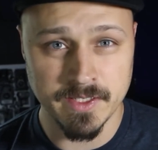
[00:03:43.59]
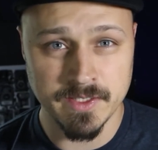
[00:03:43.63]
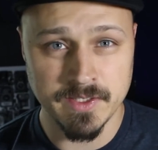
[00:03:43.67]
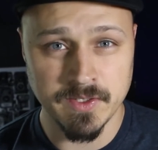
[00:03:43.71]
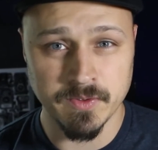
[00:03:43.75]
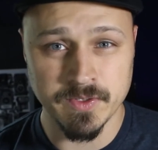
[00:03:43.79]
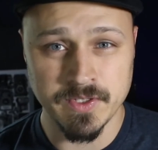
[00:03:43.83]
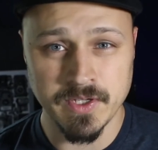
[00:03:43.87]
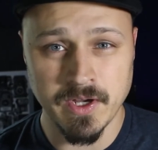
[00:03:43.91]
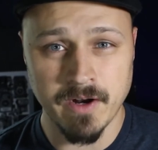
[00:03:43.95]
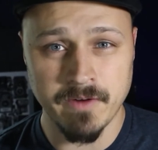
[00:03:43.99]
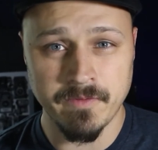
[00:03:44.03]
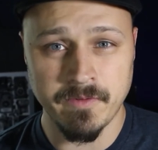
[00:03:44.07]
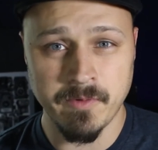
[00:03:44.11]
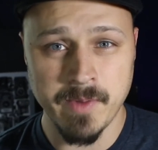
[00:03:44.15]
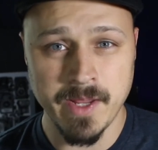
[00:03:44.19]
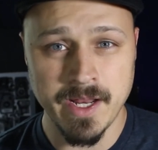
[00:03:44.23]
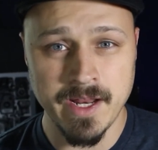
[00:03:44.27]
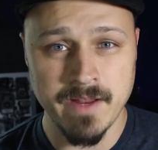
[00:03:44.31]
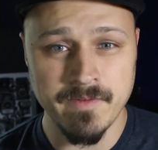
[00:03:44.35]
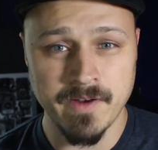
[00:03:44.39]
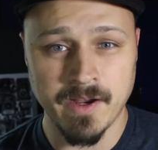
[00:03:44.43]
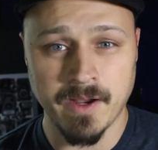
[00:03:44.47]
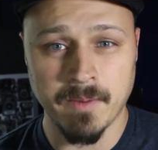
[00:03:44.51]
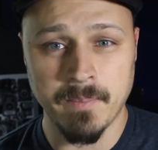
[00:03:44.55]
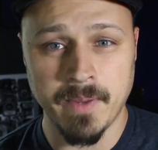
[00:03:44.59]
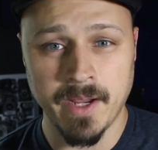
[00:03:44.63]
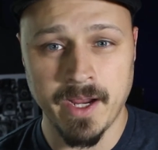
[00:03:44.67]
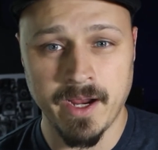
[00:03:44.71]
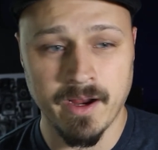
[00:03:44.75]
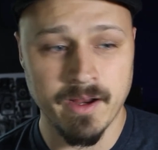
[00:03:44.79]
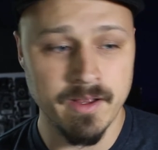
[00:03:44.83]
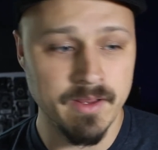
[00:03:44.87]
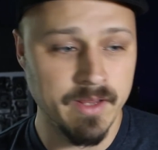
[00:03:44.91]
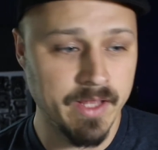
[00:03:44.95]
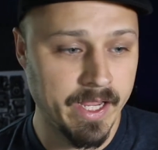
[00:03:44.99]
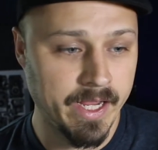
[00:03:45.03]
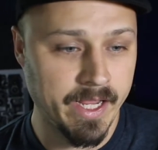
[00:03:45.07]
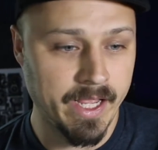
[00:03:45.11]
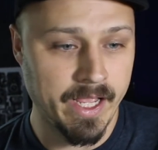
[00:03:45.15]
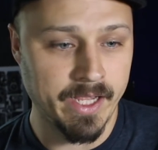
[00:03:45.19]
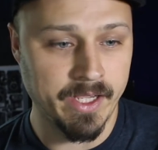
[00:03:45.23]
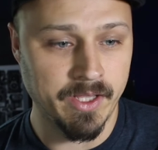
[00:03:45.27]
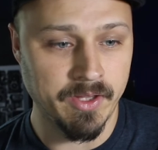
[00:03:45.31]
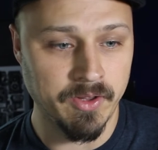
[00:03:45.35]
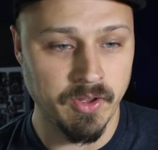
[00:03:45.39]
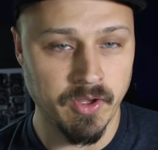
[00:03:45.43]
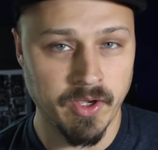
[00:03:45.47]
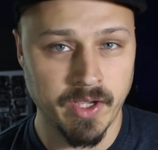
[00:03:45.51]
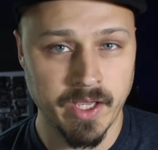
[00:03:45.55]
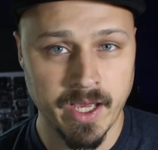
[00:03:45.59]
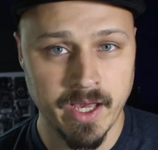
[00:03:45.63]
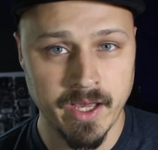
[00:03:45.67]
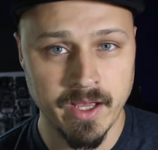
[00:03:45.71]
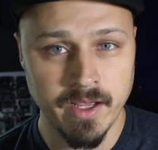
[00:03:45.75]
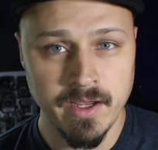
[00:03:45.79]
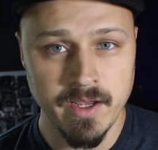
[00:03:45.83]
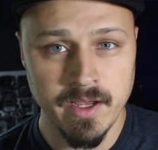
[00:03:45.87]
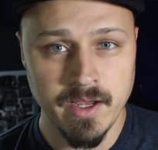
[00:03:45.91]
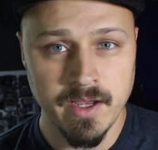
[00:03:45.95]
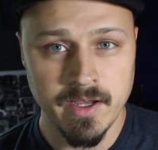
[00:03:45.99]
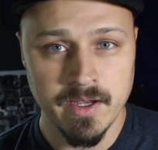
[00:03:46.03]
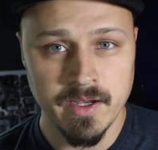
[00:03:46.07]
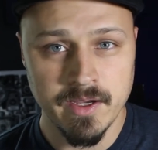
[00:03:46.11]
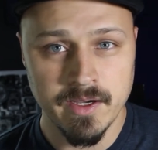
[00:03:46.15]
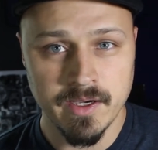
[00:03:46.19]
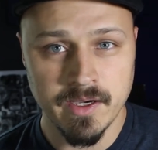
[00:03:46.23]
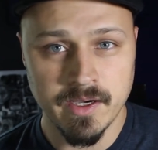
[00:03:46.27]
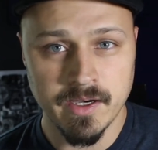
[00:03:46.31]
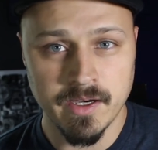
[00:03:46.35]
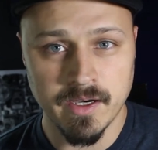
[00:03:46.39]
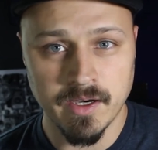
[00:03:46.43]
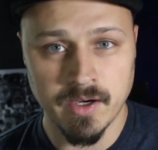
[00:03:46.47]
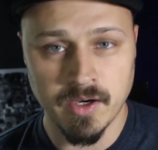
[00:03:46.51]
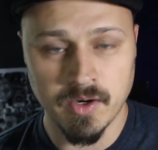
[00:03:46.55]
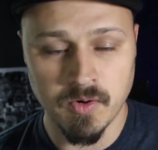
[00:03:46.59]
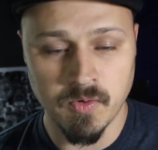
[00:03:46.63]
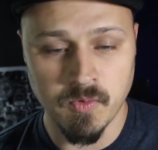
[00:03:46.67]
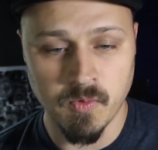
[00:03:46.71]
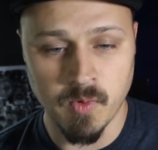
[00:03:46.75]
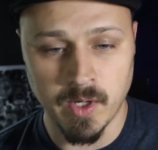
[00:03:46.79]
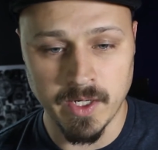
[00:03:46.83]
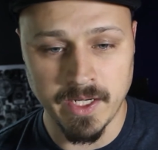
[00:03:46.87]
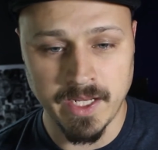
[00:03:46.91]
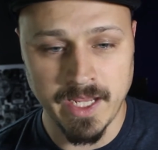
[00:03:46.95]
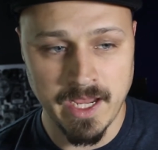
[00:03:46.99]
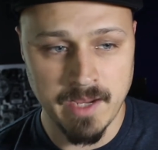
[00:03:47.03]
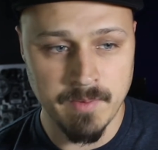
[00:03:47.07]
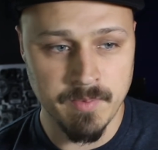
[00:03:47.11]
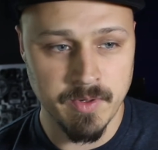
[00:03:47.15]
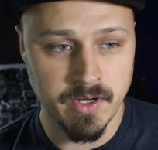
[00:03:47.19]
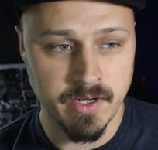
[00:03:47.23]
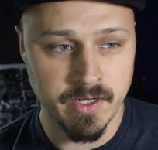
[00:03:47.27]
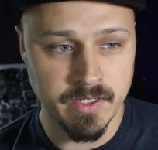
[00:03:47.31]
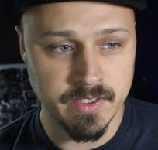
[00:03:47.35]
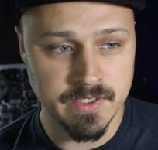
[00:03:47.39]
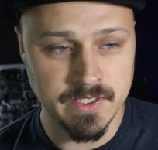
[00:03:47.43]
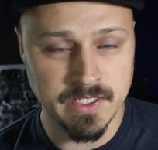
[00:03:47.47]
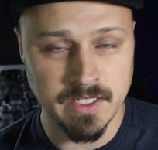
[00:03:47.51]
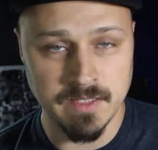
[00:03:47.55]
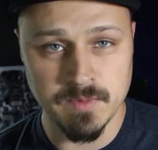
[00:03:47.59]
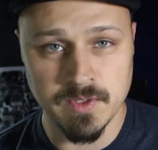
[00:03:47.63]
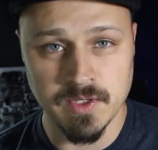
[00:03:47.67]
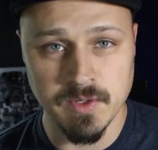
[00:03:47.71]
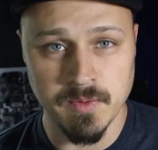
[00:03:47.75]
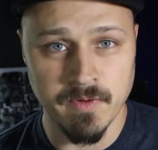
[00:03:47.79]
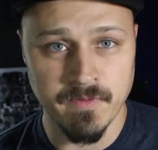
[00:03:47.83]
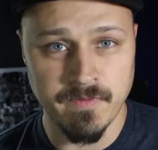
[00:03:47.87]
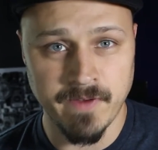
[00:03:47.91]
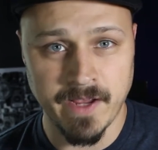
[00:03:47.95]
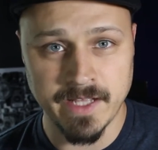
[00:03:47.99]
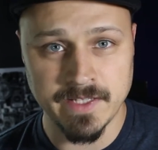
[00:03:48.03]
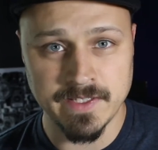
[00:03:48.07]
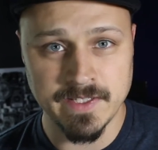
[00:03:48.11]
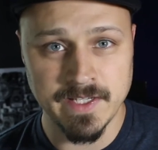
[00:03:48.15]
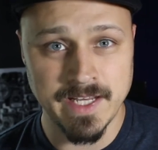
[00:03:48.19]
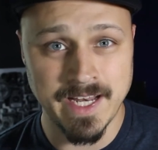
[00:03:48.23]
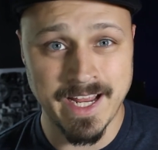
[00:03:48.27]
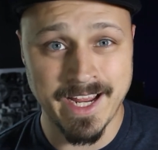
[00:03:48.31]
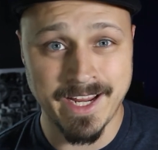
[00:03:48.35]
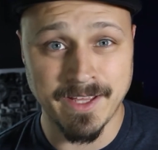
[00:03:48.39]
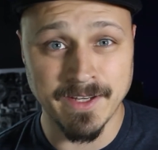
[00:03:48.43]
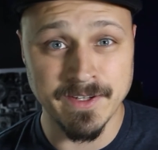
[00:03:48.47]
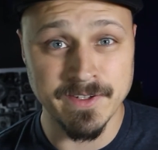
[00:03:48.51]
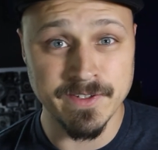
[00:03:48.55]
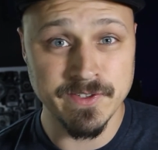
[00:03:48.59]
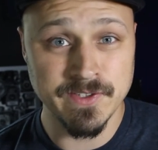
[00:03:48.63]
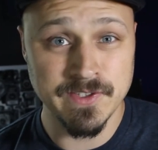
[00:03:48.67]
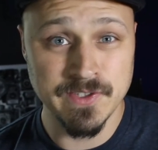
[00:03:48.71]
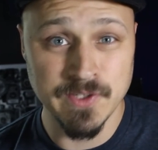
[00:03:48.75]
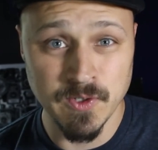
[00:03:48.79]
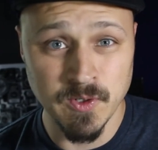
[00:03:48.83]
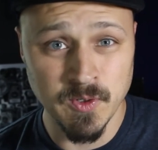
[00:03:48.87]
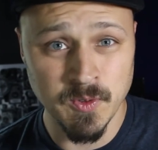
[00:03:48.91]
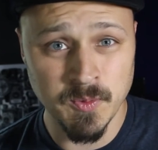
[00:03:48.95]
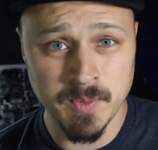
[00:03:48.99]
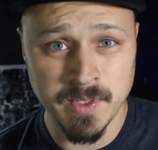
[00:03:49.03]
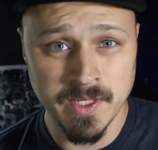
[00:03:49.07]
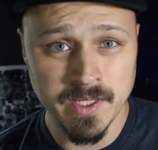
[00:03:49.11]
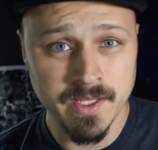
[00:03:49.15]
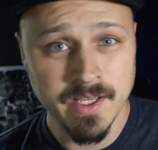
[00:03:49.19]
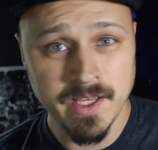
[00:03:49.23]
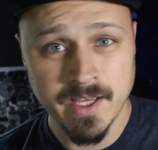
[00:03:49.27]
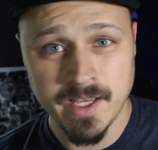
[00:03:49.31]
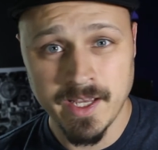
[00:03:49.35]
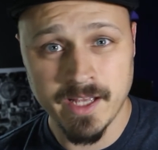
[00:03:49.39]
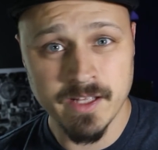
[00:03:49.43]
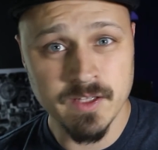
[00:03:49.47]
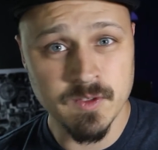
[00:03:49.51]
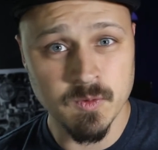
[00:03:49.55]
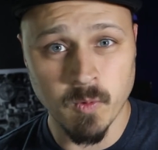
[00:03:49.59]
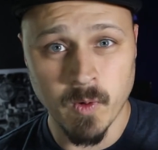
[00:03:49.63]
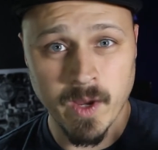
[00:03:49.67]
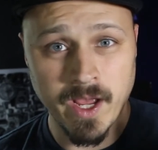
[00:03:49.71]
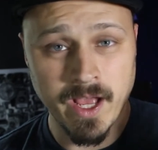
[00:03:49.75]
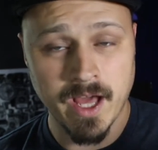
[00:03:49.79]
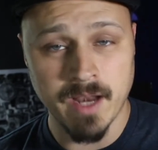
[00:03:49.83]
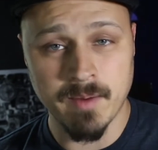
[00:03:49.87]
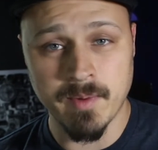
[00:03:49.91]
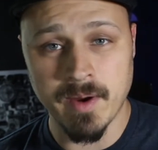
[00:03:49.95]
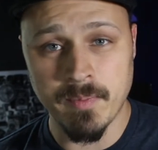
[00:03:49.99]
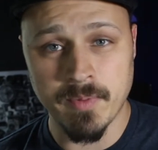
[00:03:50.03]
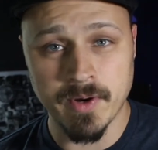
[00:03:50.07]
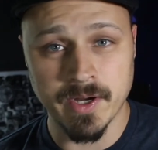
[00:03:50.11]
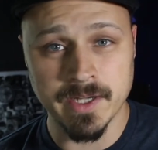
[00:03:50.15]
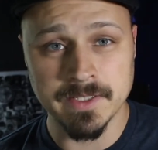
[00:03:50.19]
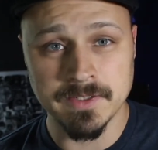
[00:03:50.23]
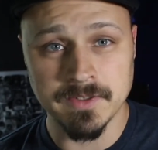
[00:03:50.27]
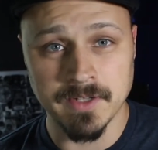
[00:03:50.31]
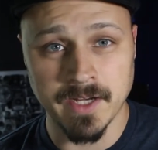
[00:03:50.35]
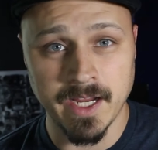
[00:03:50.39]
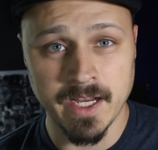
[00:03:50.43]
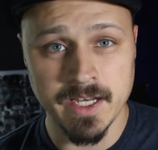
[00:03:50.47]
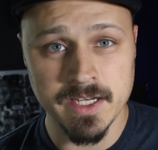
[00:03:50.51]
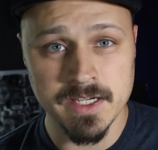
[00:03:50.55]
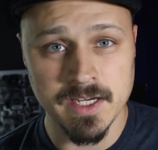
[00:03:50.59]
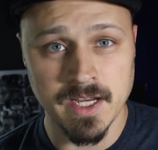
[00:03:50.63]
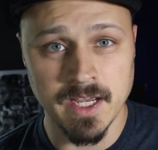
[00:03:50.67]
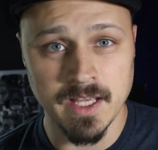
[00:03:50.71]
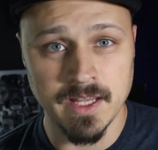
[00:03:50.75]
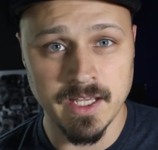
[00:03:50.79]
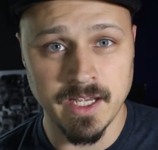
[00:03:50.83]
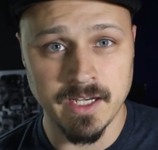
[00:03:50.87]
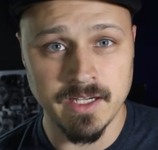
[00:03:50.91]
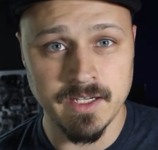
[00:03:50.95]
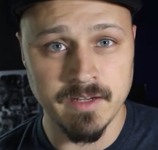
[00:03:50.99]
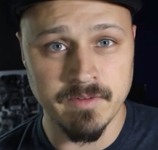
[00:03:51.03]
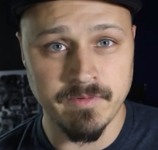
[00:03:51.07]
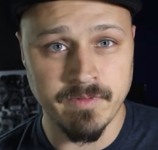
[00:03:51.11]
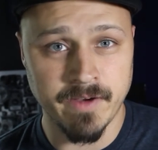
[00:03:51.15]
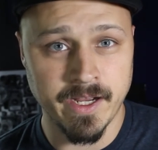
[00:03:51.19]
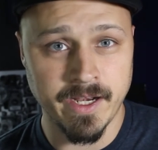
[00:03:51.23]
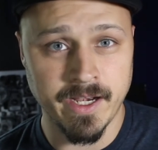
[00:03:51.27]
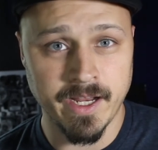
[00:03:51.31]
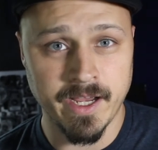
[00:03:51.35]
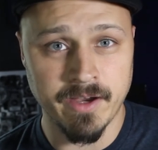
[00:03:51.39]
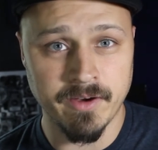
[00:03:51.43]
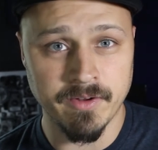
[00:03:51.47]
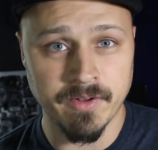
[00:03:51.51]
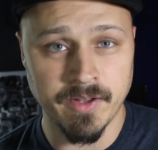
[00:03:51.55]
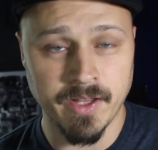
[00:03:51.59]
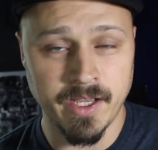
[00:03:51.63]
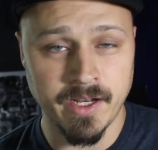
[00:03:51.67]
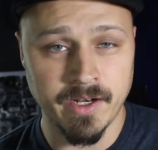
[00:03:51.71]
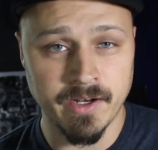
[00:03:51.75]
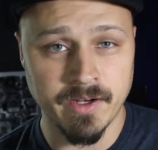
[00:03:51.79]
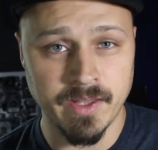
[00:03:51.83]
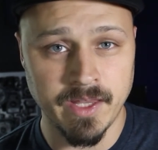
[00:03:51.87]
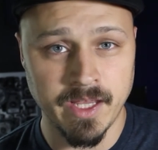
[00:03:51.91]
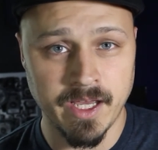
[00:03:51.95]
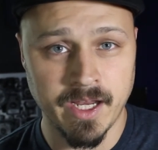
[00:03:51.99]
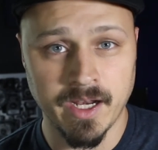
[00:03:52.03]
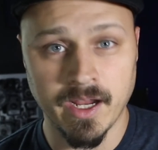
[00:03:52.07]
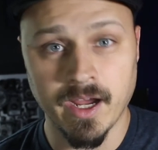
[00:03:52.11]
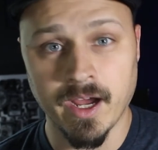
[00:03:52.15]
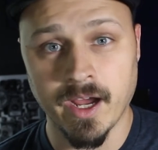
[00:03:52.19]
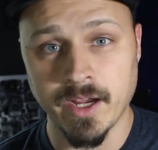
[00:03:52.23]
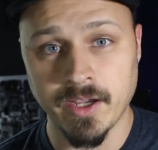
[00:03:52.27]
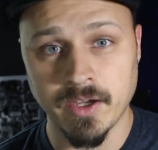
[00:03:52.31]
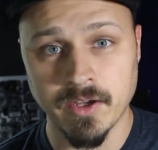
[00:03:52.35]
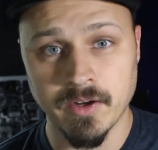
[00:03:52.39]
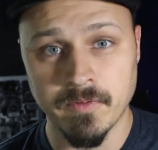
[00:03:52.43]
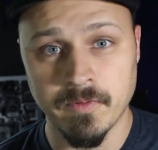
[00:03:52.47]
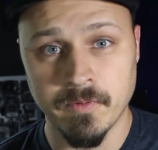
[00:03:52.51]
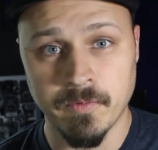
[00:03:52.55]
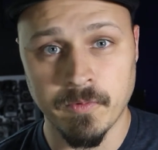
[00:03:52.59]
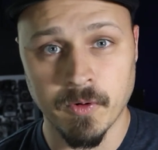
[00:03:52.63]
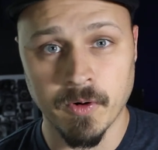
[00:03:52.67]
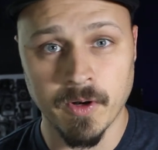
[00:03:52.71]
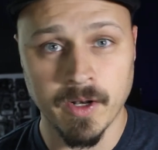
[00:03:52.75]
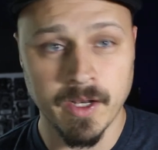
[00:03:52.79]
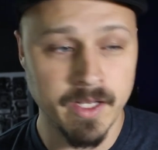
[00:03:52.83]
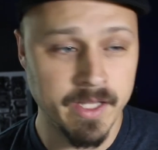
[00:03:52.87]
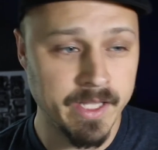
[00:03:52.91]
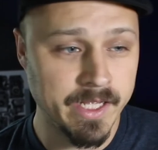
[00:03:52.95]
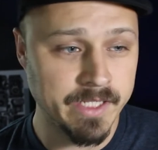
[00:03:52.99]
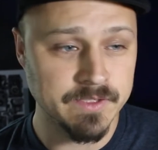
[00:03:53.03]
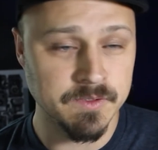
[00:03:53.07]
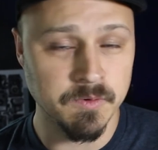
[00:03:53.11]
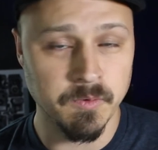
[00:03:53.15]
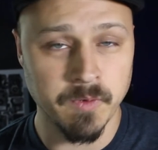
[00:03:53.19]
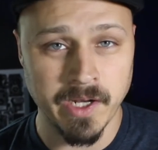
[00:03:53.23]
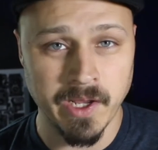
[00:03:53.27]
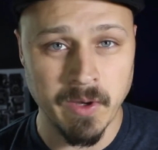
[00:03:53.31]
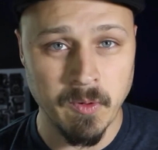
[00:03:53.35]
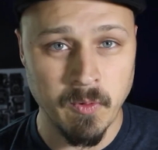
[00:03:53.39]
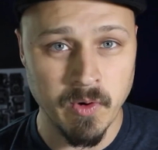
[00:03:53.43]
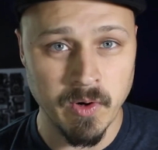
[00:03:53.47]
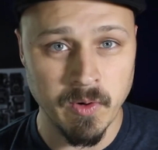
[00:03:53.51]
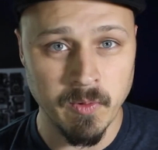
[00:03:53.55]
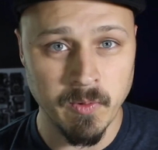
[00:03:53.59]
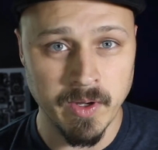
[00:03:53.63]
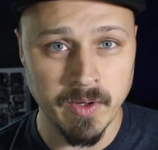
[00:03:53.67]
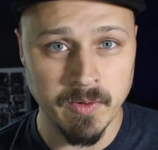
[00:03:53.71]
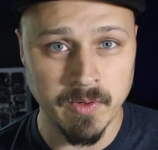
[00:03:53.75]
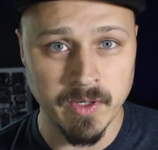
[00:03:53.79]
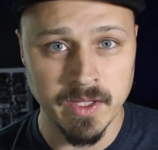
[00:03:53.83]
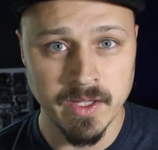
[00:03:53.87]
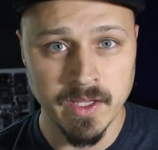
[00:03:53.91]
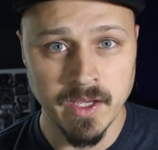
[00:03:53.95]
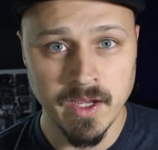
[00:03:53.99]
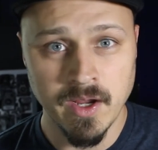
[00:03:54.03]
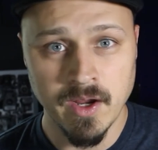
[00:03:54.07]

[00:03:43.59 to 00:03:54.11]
So it's hard for me to even compare. Like, I can look at one camper and it seems super fancy, and I can assume it's way out of my price range, and then to find out later that I could have afforded it, and that's the one I would have went with.